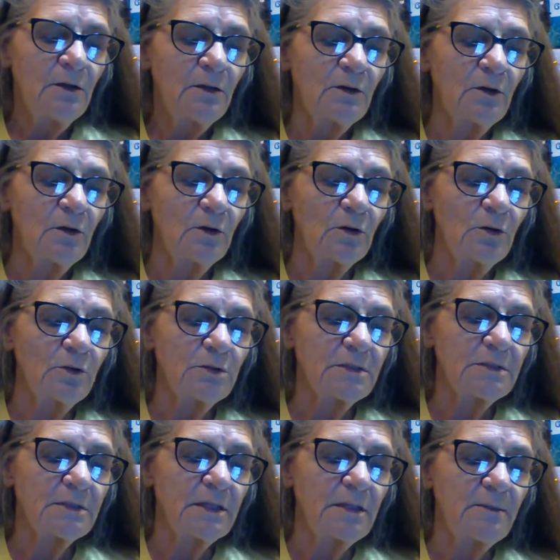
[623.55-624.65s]
The girls
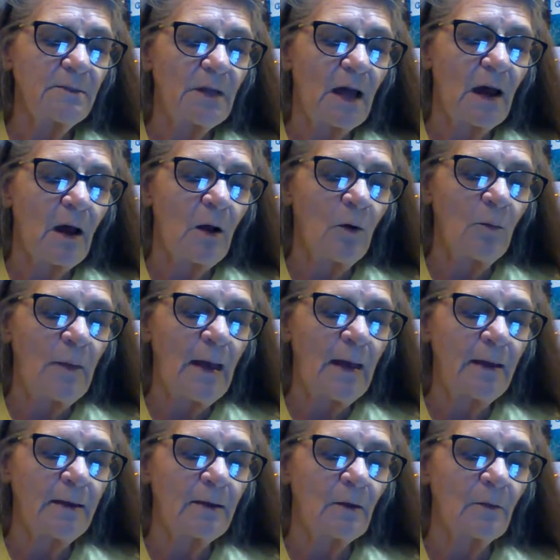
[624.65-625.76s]
seemed all
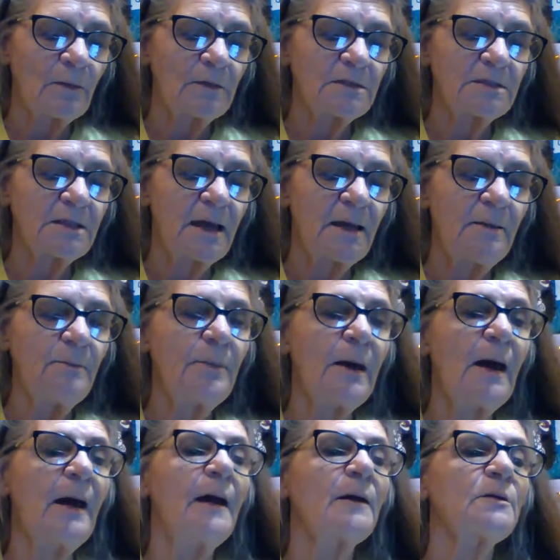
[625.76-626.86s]
made on the same
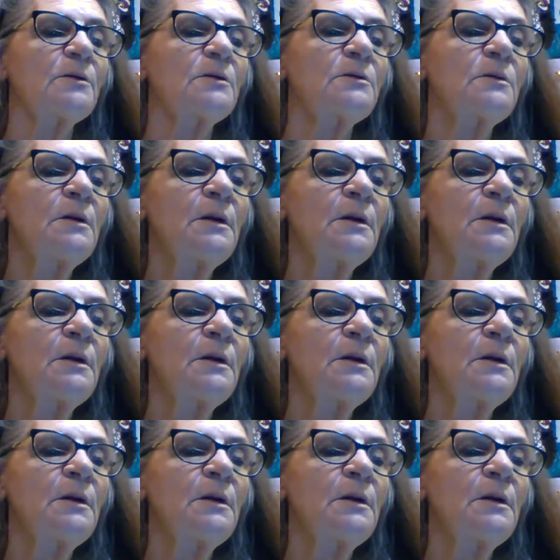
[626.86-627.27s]
pattern.